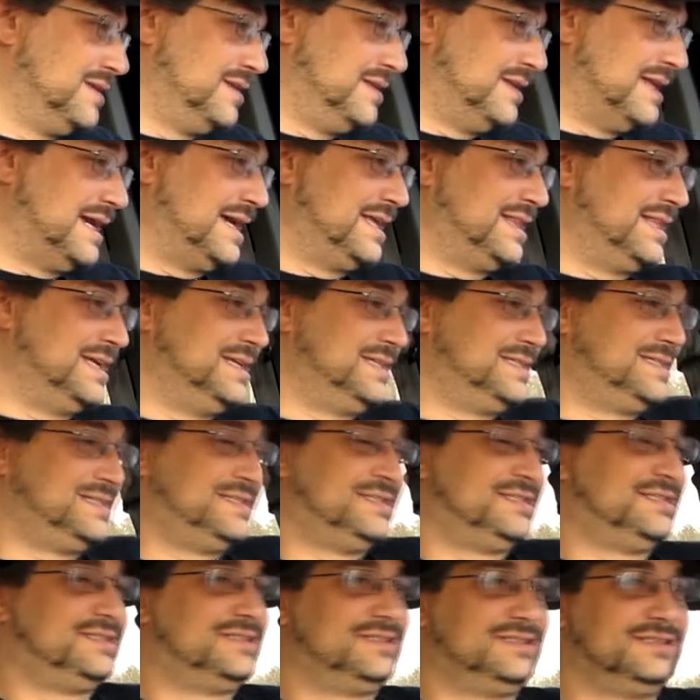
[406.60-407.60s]
Like
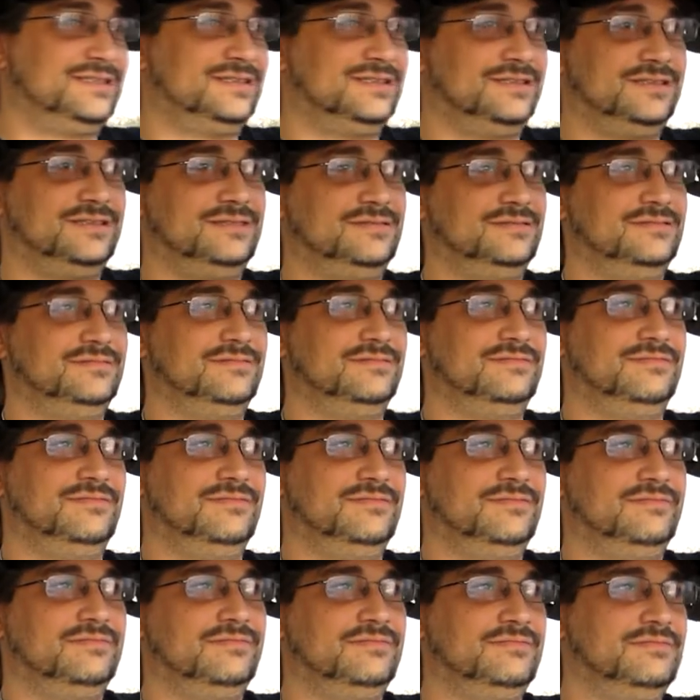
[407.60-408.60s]
this
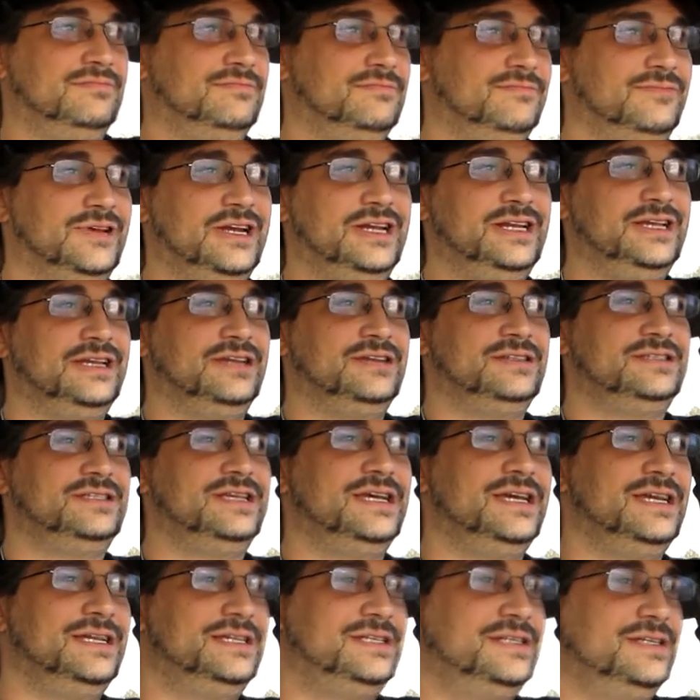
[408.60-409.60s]
radio
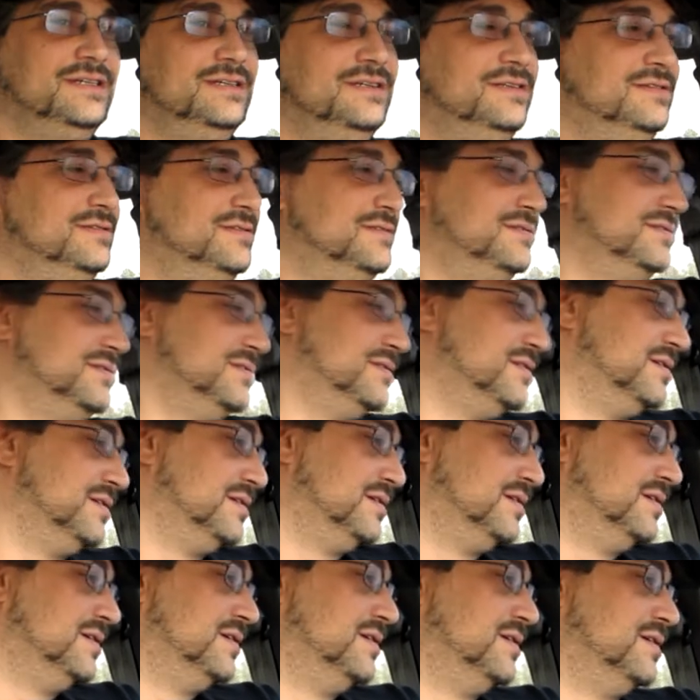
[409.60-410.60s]
station
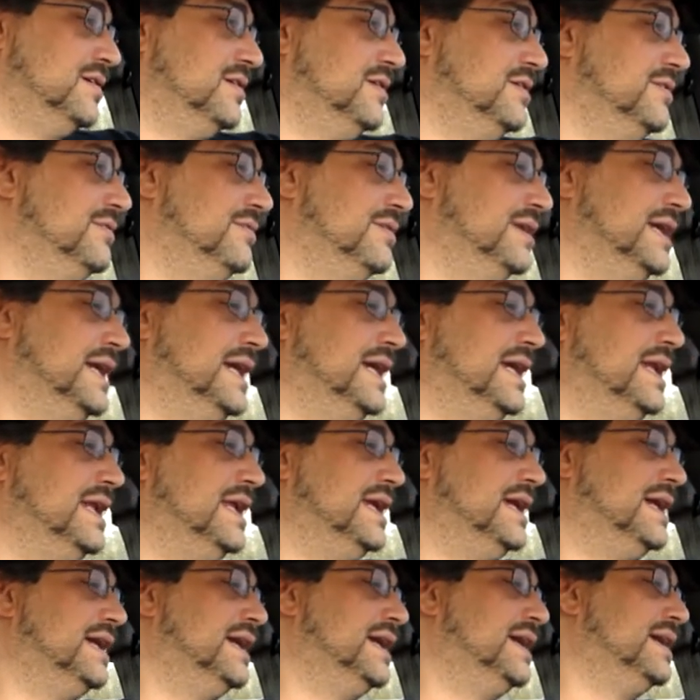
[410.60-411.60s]
when
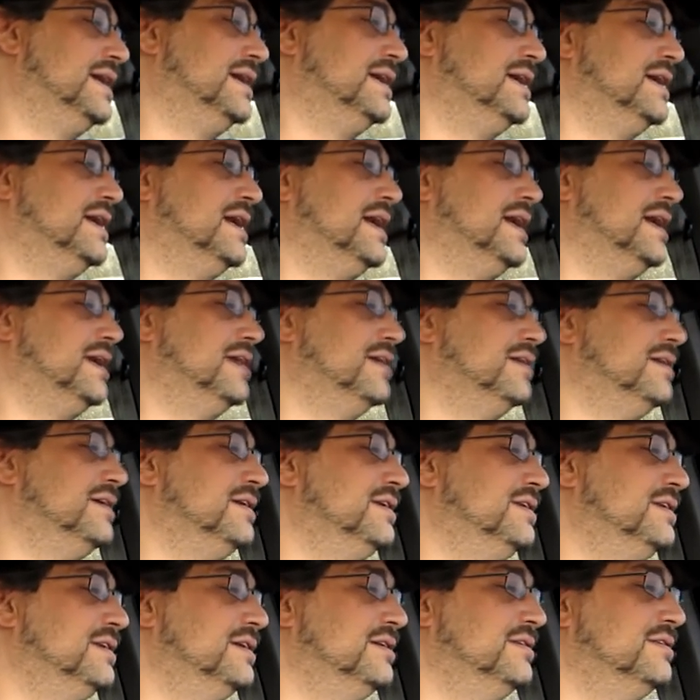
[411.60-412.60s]
uh, I got
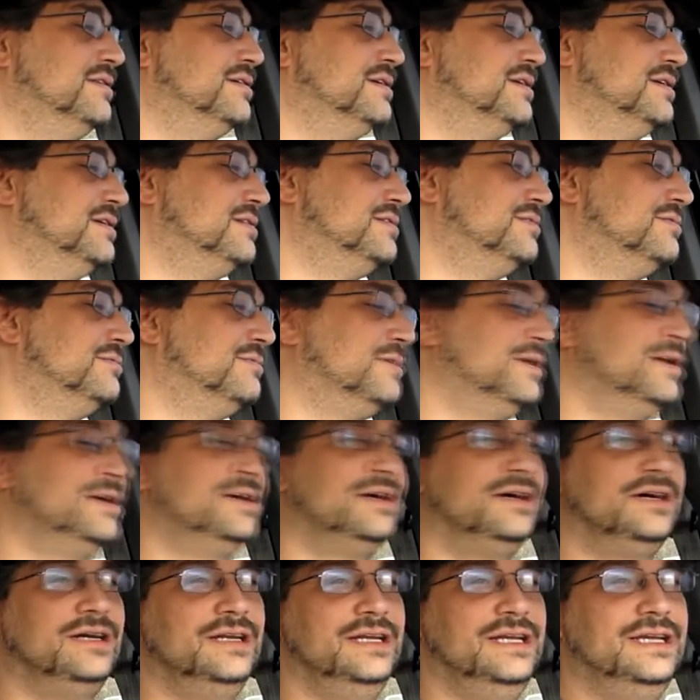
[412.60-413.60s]
to do the work
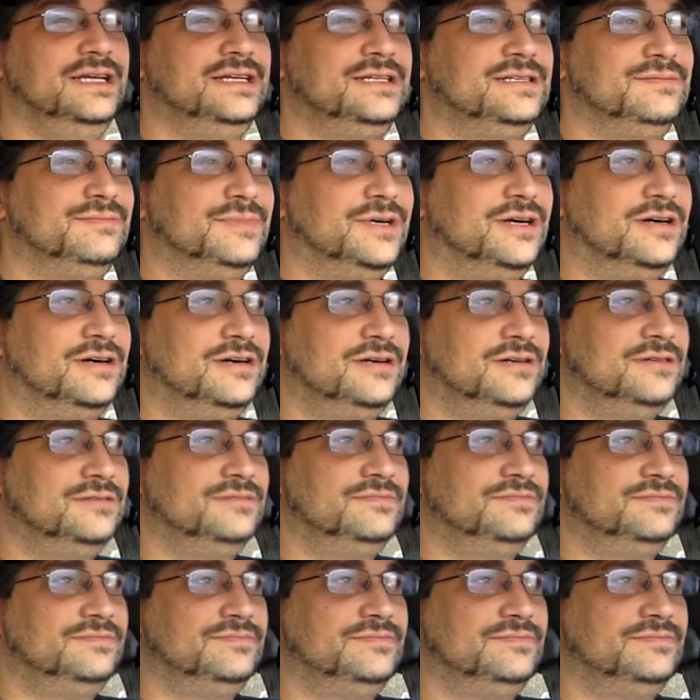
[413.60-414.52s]
on it tomorrow.